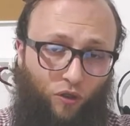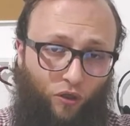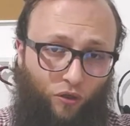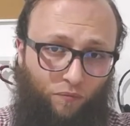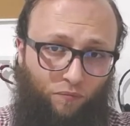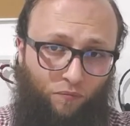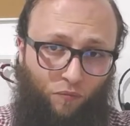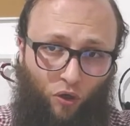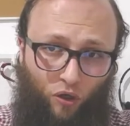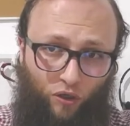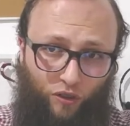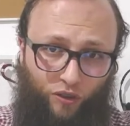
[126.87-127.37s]

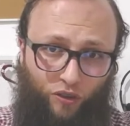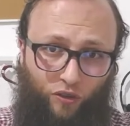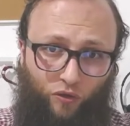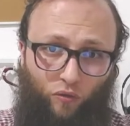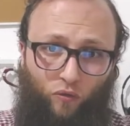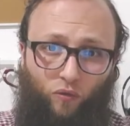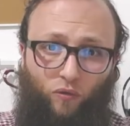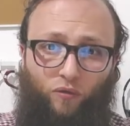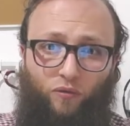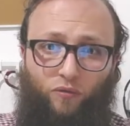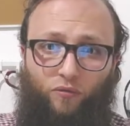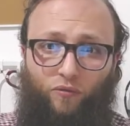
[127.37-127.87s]

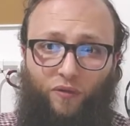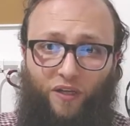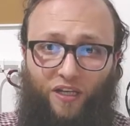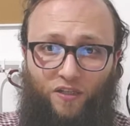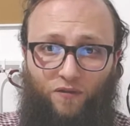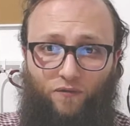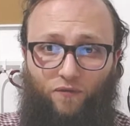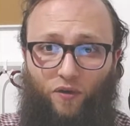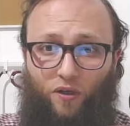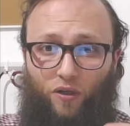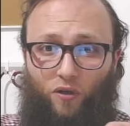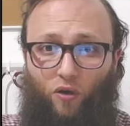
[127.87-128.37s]
molecule
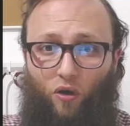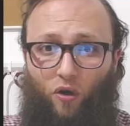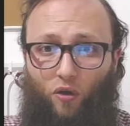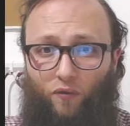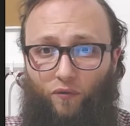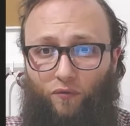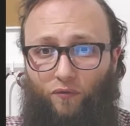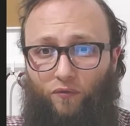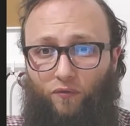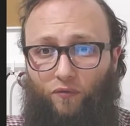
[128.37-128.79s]
transfer of